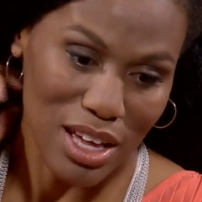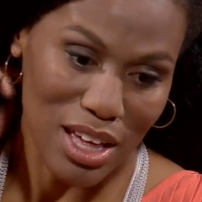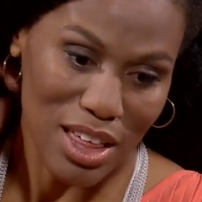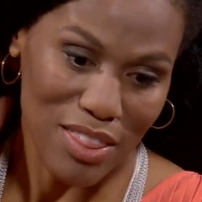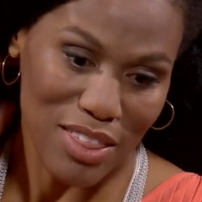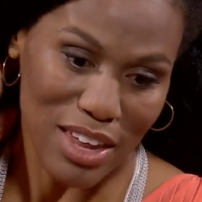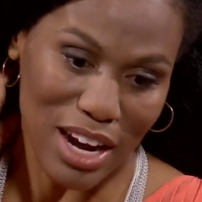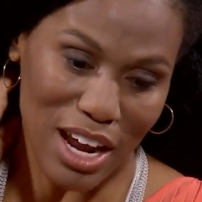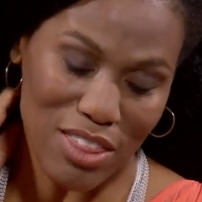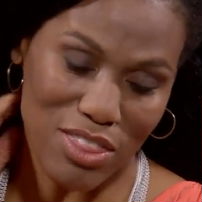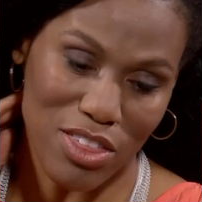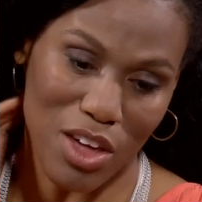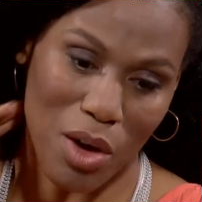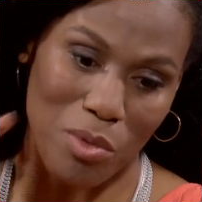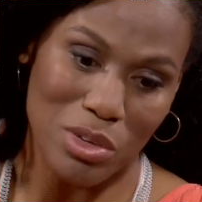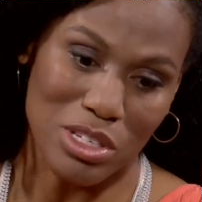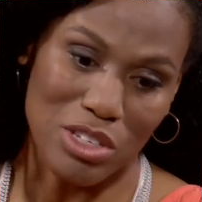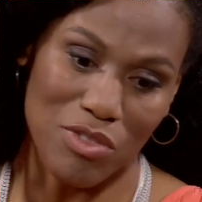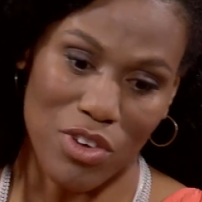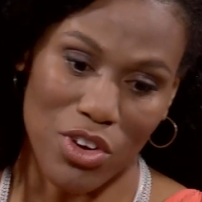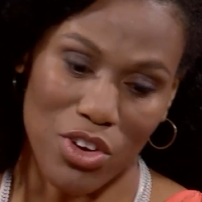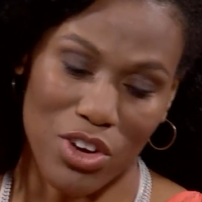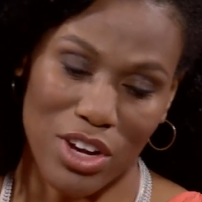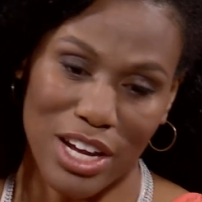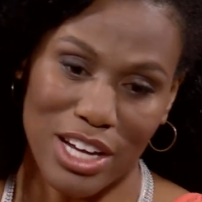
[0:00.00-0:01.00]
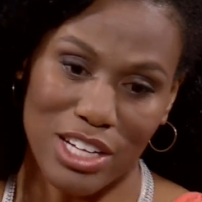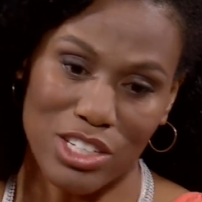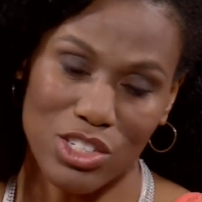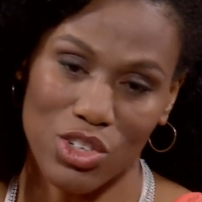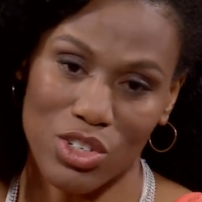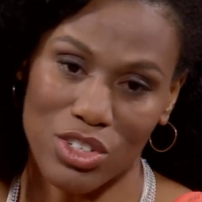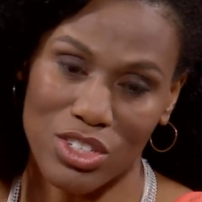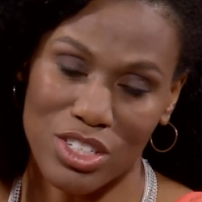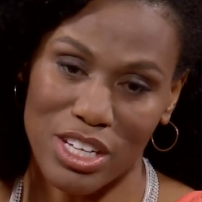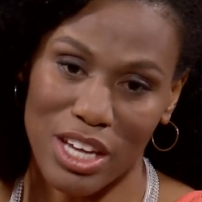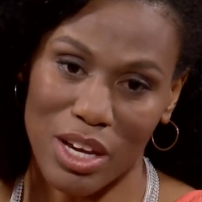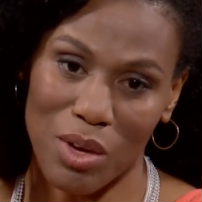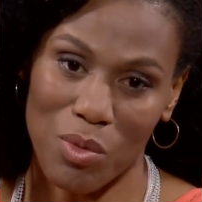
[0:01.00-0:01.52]
that I thought was very
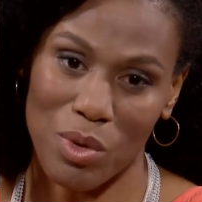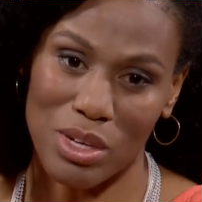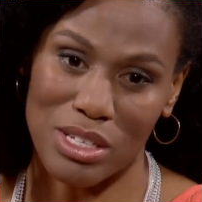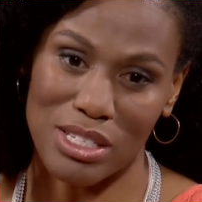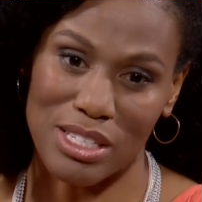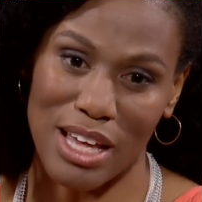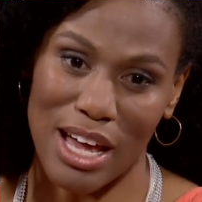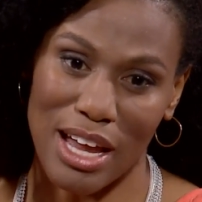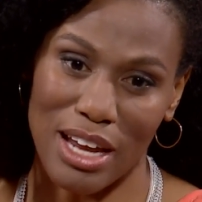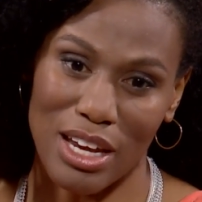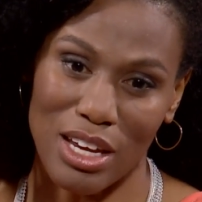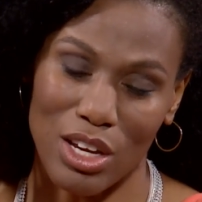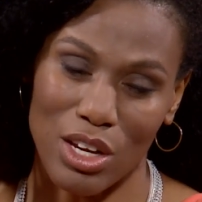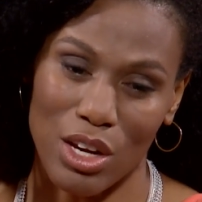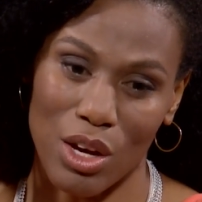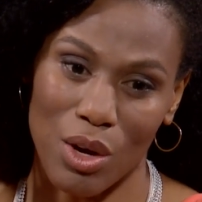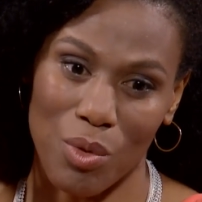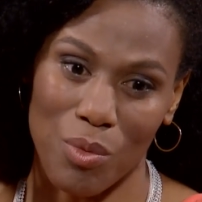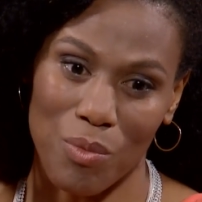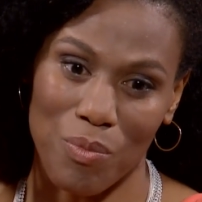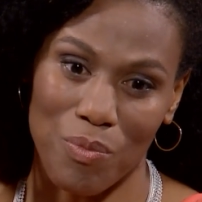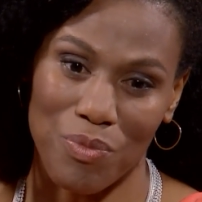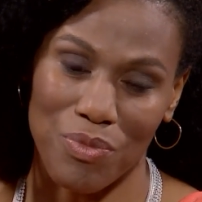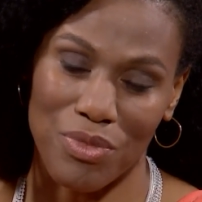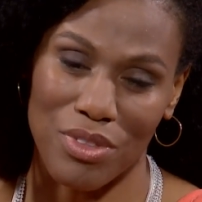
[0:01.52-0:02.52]
interesting was that, you know,